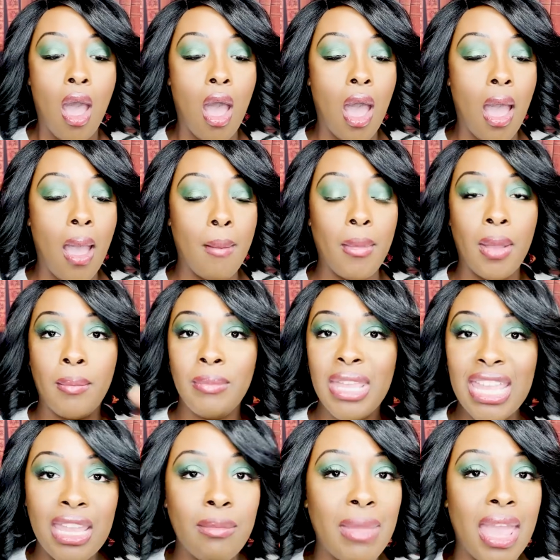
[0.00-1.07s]
um,
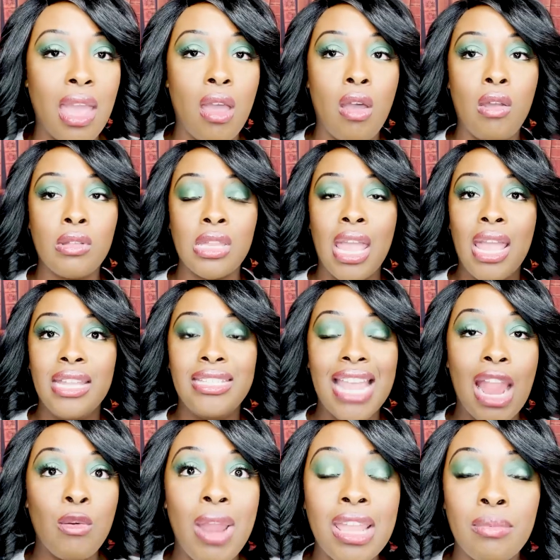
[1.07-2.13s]
emails,
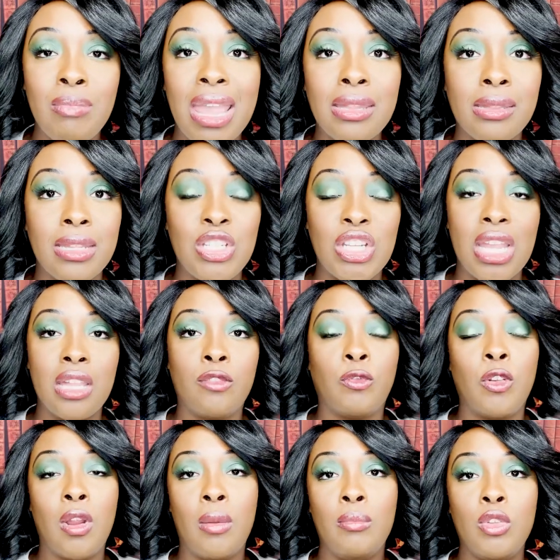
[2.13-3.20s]
direct messages
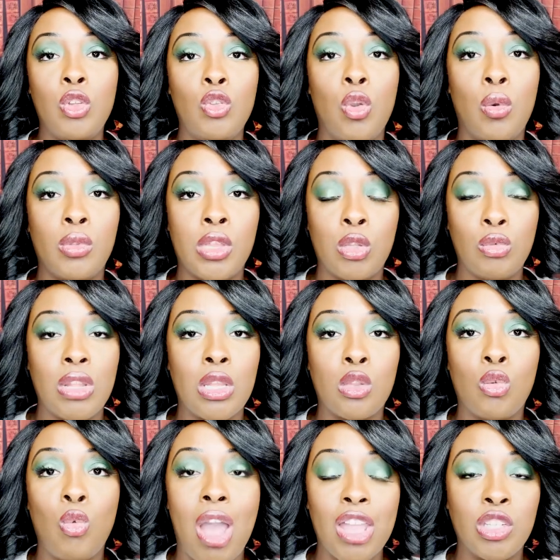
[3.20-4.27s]
from, you know, students
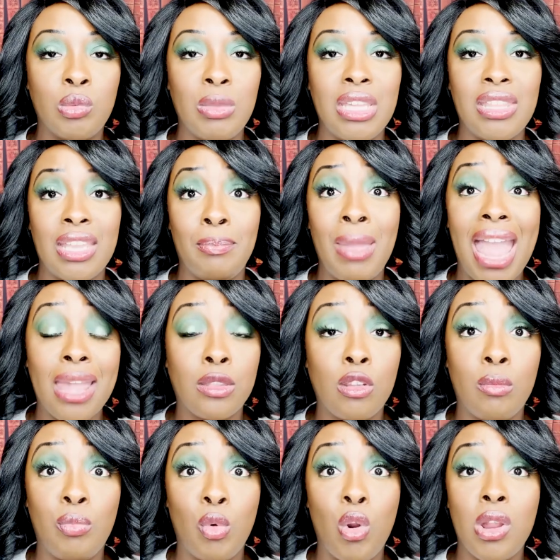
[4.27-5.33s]
who watch me that pass their
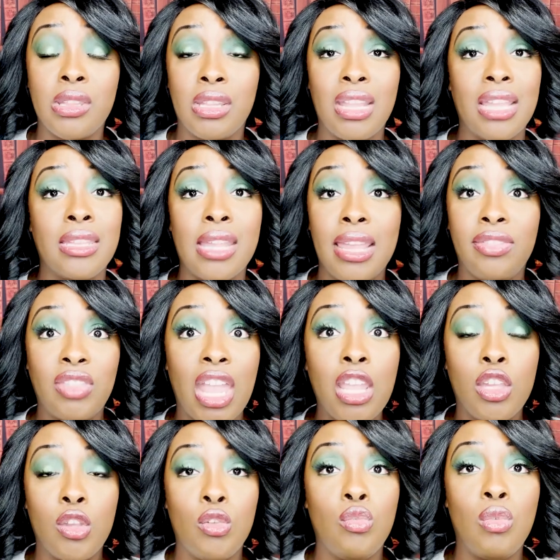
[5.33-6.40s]
boards and they say,
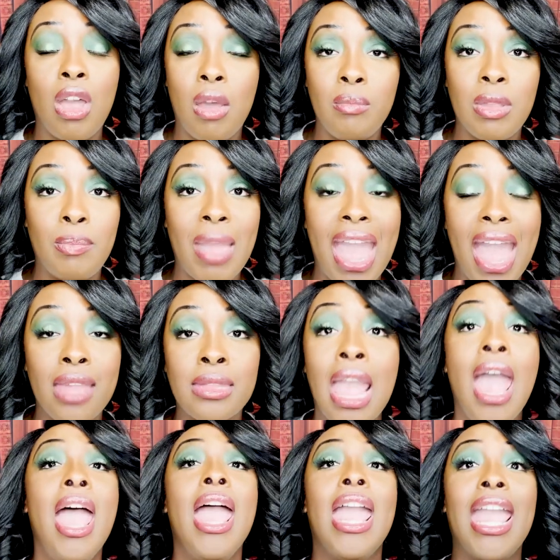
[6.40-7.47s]
thank you, you helped me pass.
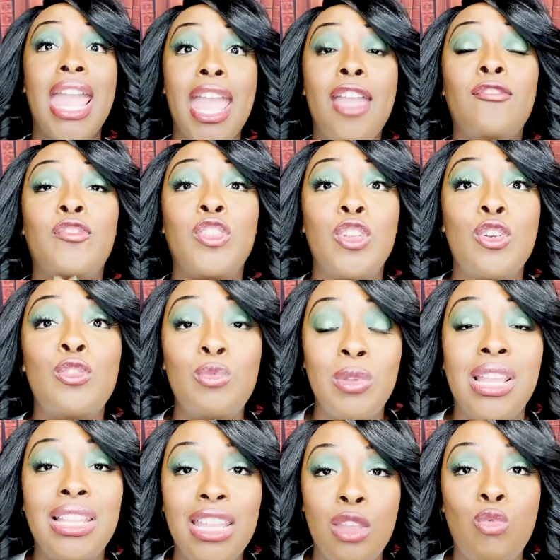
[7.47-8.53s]
If you
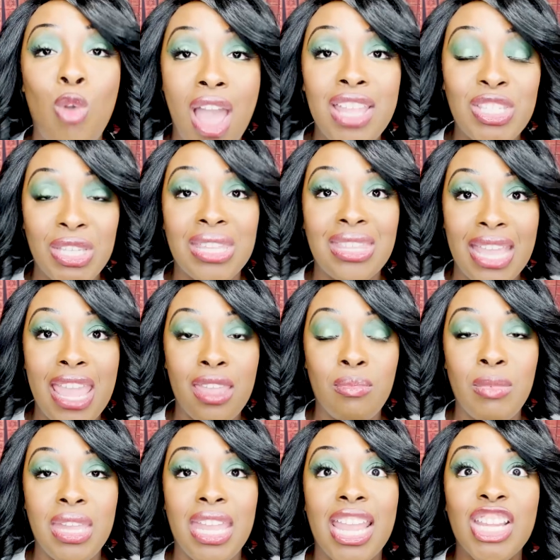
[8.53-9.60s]
really want to thank
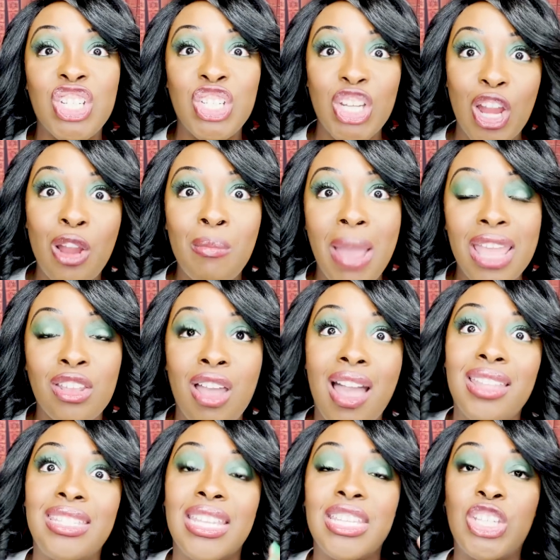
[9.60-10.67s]
me, share my
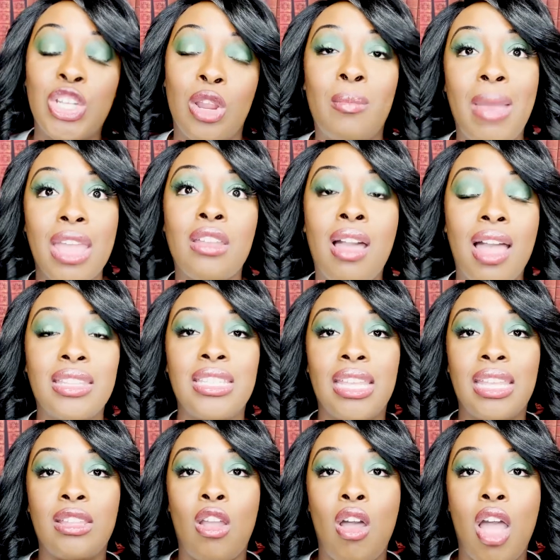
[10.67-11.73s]
content. Share my
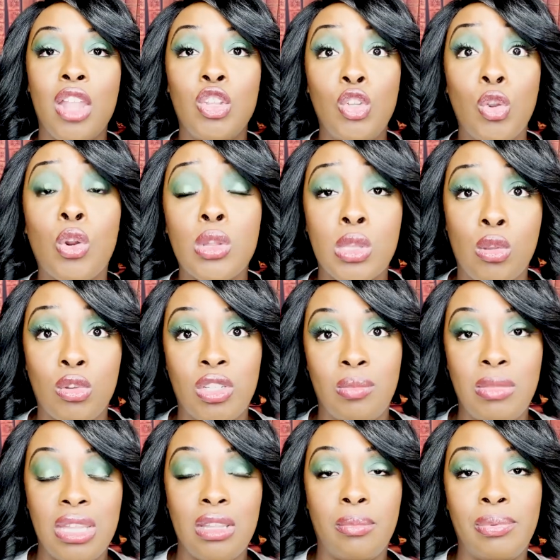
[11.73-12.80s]
content on your social
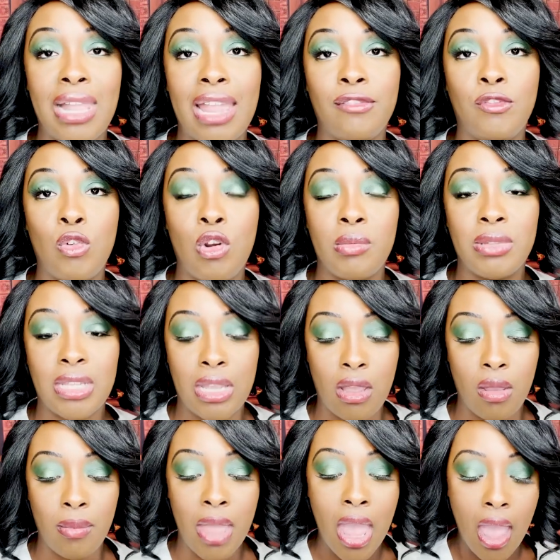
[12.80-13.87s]
media platforms to
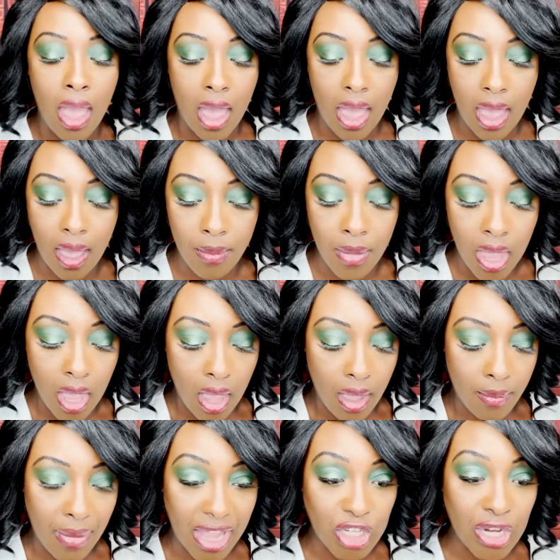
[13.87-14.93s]
help um,
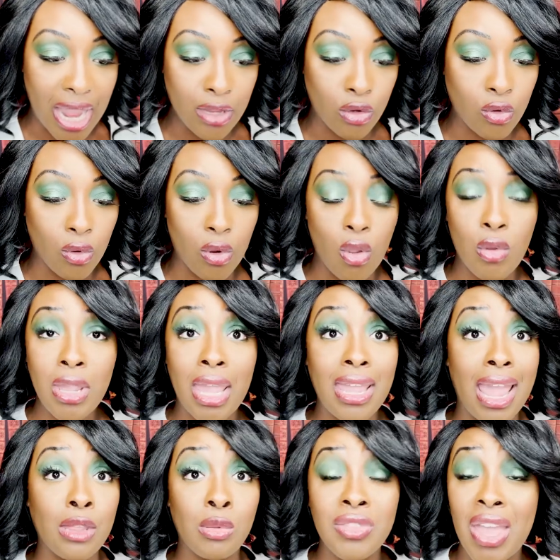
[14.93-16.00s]
my channel grow. Okay,
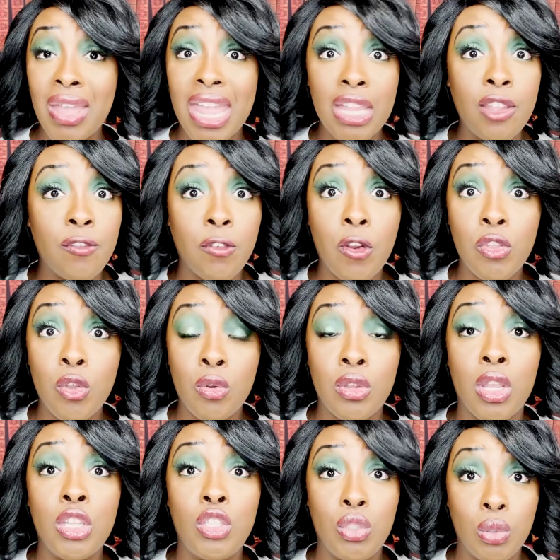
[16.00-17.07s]
guys, without any
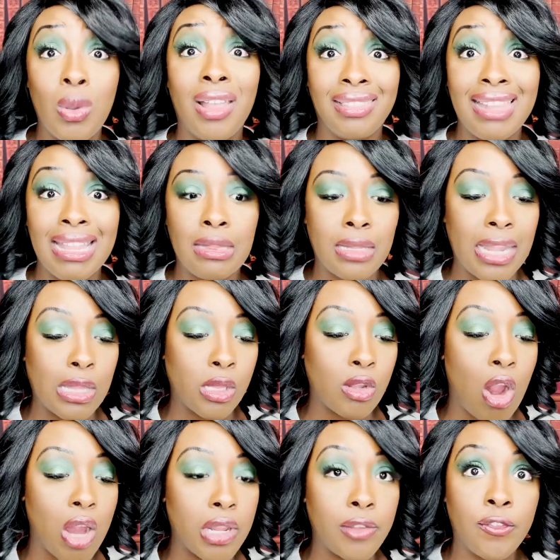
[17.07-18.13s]
further ado, let's get
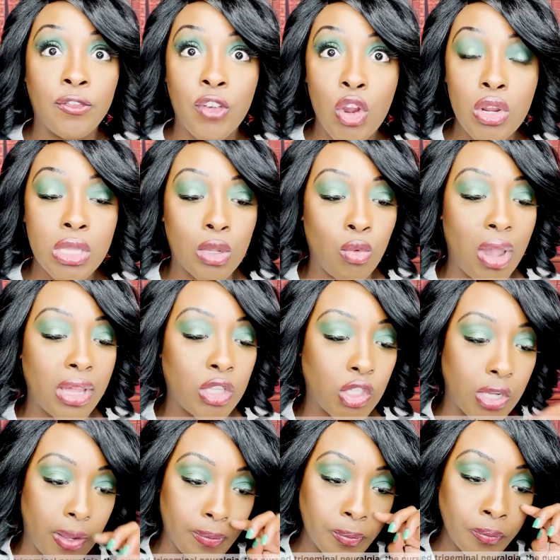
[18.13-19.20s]
started. First
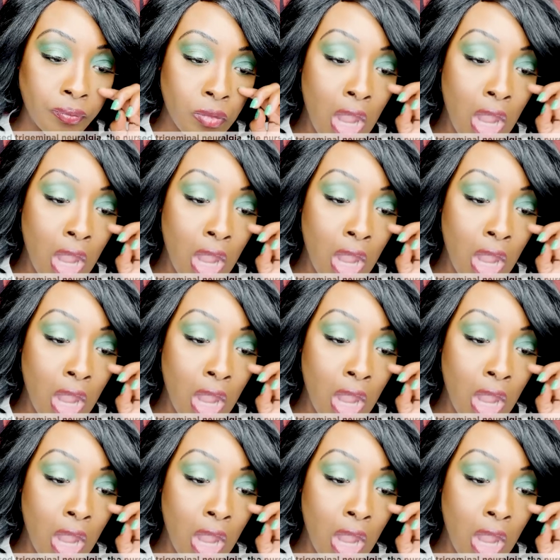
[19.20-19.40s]
question.